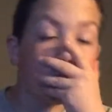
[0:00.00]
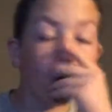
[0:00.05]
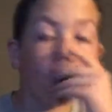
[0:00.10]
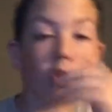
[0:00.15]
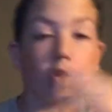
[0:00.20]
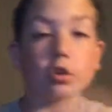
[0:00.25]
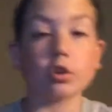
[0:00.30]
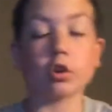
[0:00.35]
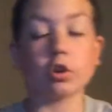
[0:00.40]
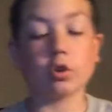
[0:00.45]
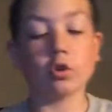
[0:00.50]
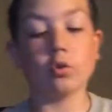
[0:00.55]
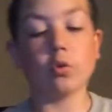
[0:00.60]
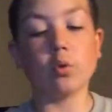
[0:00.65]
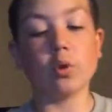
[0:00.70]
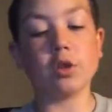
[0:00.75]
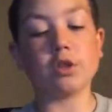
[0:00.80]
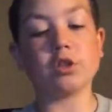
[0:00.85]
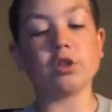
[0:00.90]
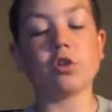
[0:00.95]
Arthur,
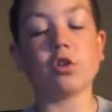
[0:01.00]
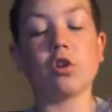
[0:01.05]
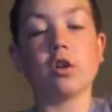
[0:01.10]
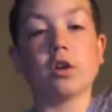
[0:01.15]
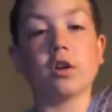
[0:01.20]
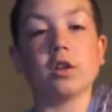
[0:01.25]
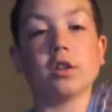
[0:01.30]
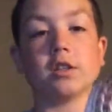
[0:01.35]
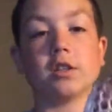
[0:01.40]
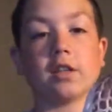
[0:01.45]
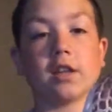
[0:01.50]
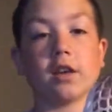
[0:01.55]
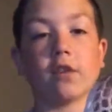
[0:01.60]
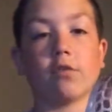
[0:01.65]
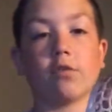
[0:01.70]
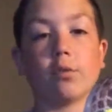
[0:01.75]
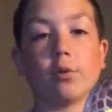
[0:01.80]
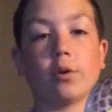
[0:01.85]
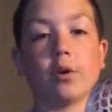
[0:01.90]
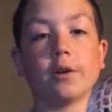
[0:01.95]
who I strung a
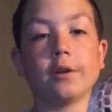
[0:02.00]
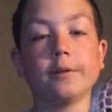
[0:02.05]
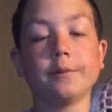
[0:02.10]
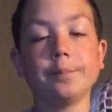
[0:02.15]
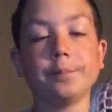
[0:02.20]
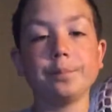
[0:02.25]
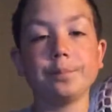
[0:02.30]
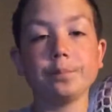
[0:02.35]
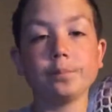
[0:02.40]
stick for,